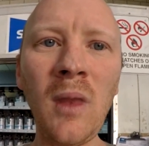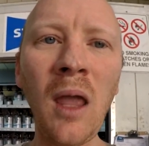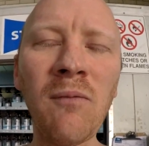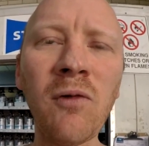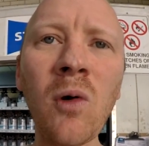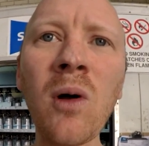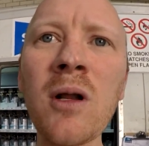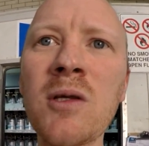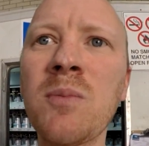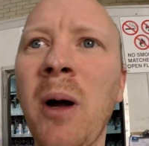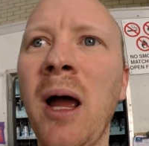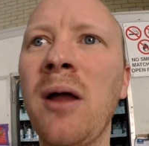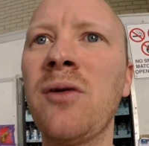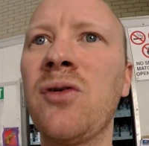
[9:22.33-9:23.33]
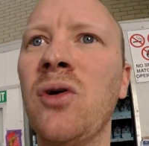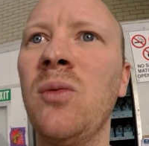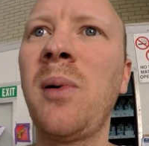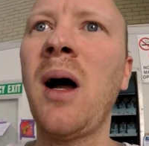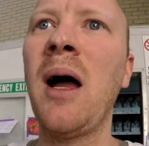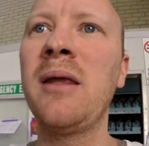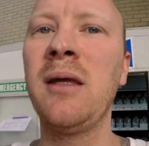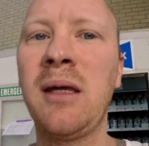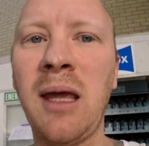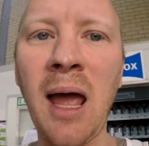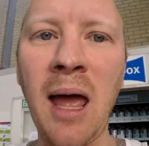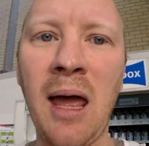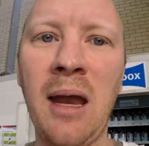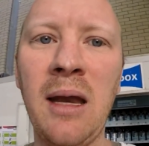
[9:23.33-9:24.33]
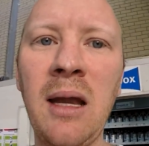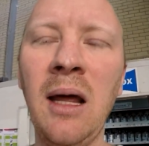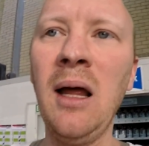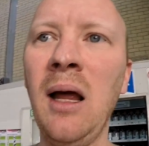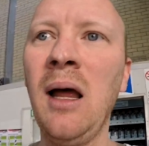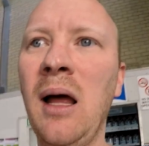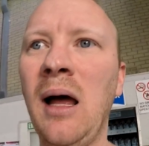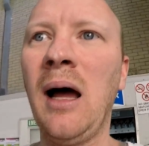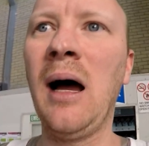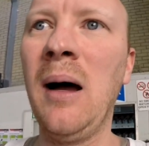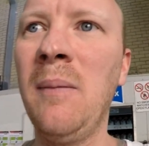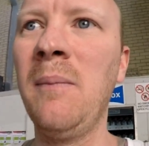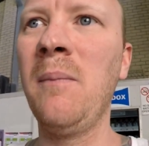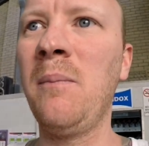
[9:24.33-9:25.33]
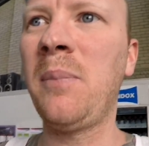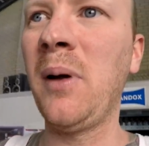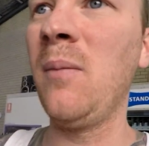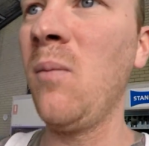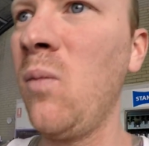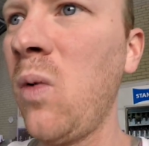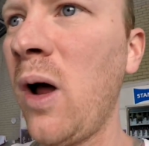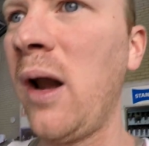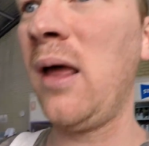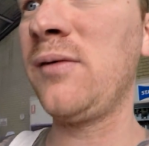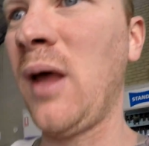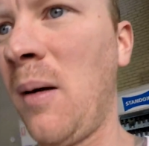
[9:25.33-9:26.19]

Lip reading: if you want to spray at 2 bar, you can. But what ends